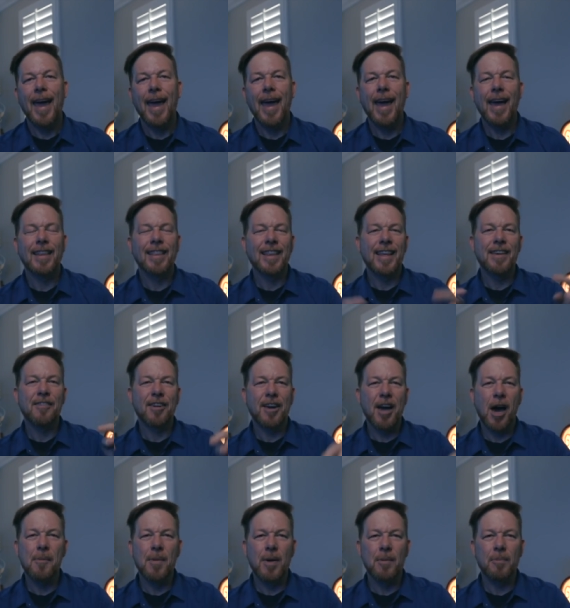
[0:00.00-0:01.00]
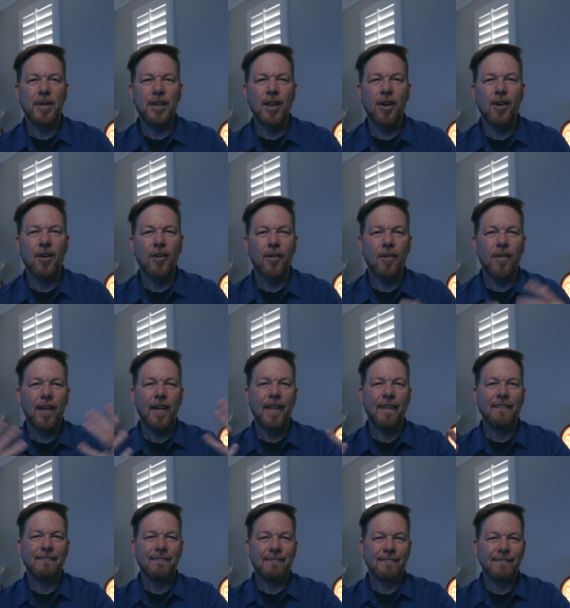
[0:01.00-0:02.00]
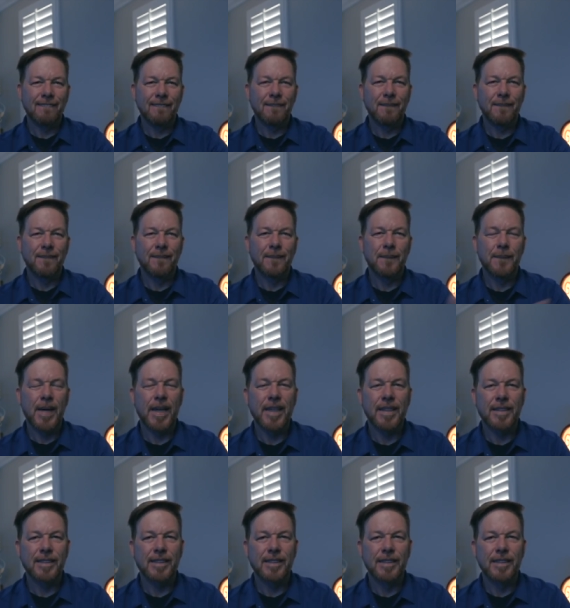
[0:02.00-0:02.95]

and leave a comment below. Peace.